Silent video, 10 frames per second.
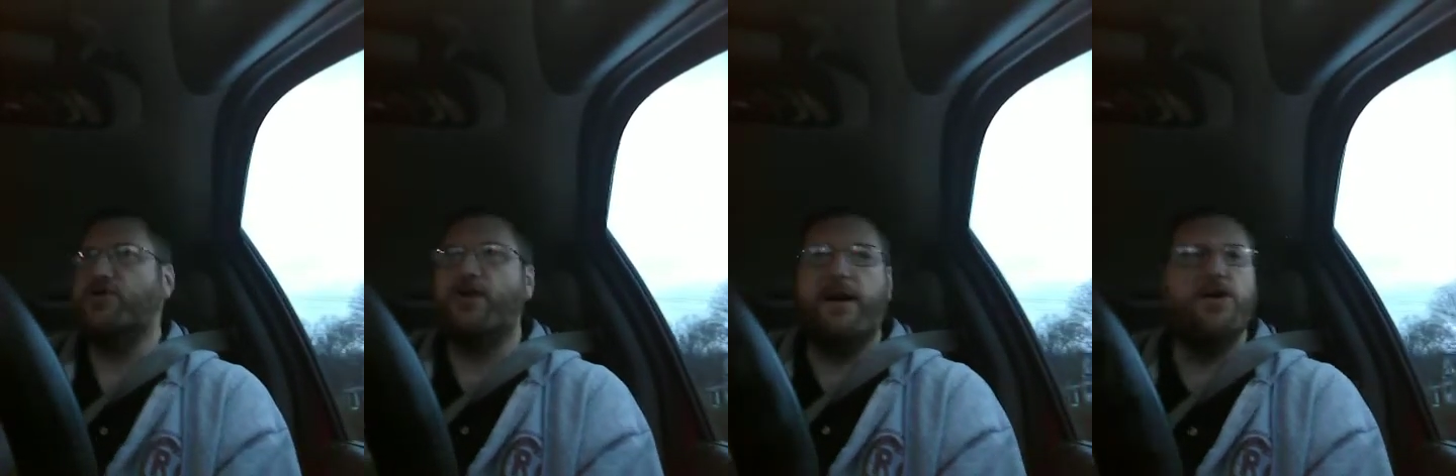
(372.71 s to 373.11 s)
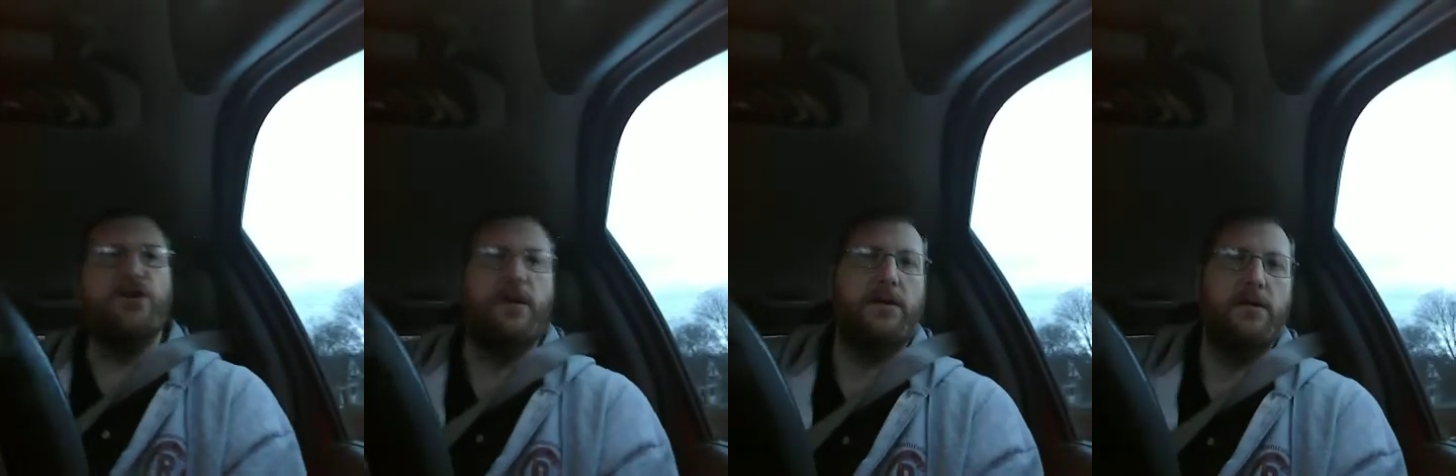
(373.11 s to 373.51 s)

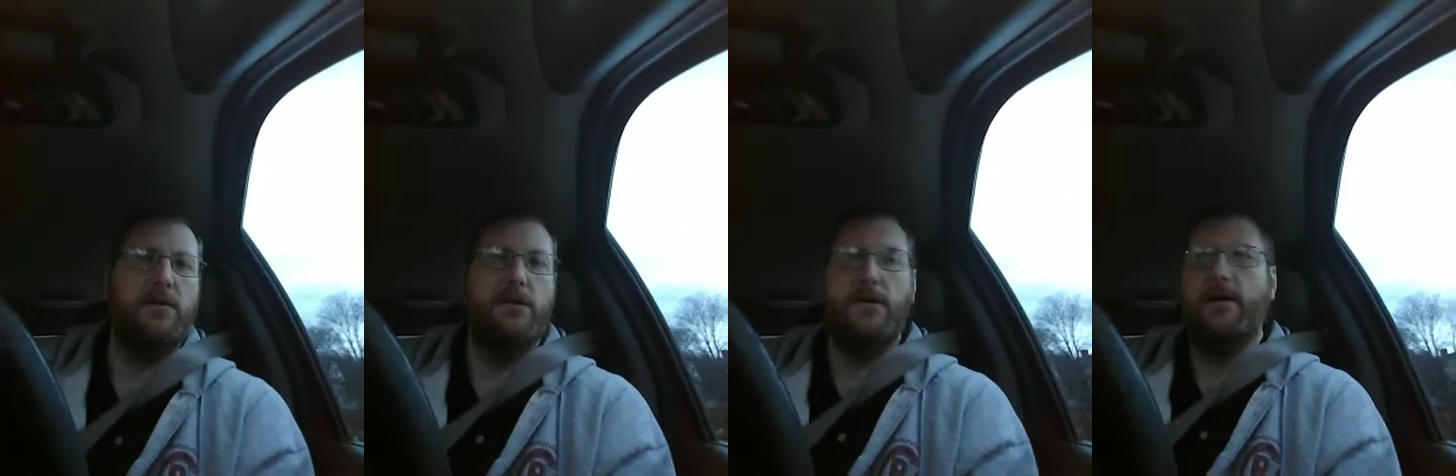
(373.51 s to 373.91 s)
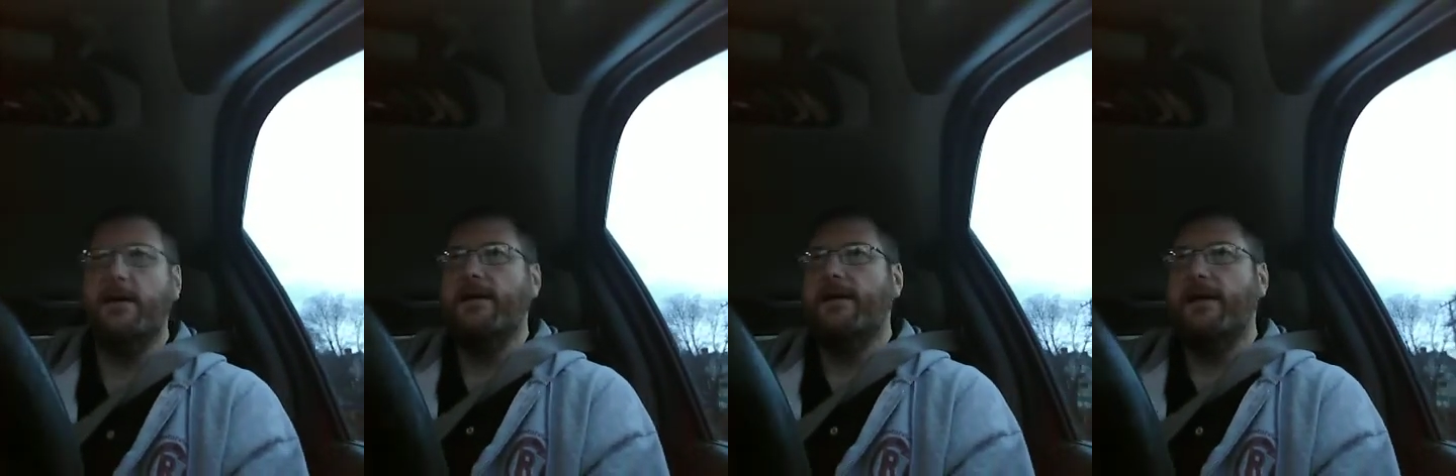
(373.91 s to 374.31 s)
changing.
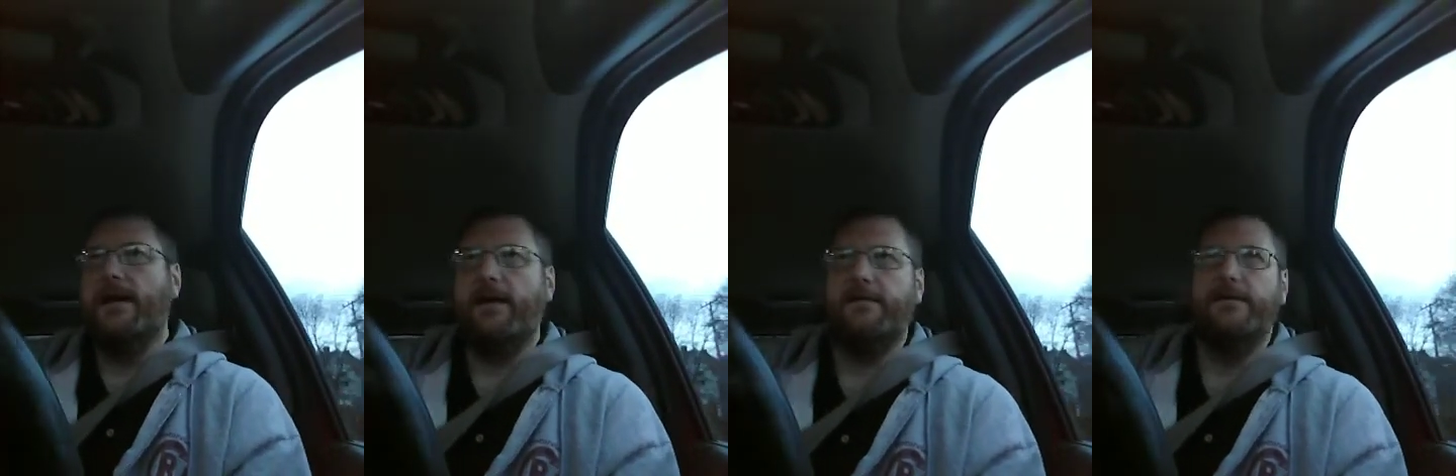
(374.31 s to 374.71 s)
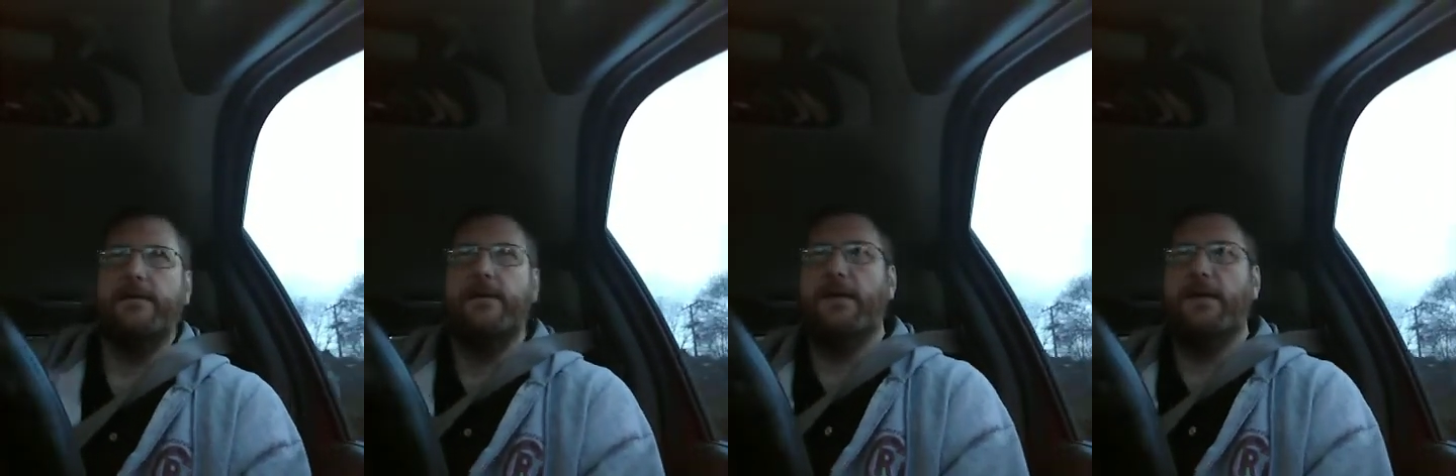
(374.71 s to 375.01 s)
And